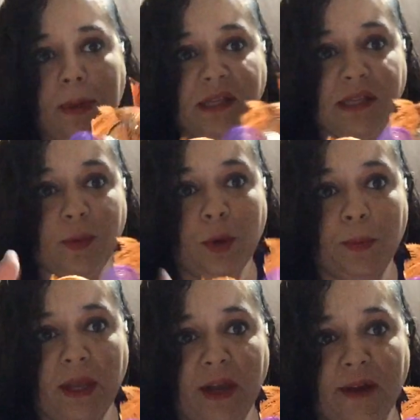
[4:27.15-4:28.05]
because it will
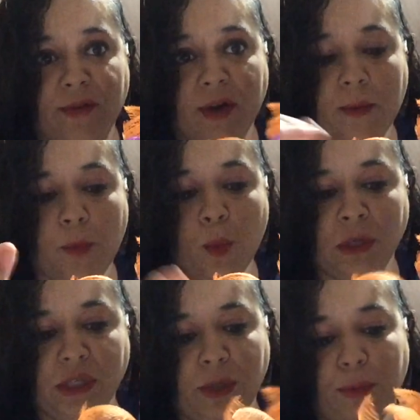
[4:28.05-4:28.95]
be covered up
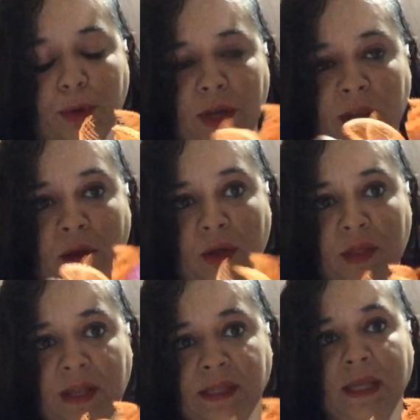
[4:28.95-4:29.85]
once you put in all
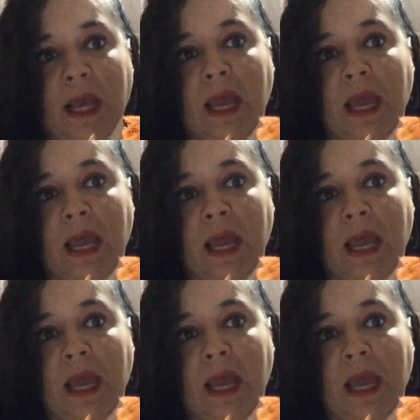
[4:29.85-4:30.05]
these.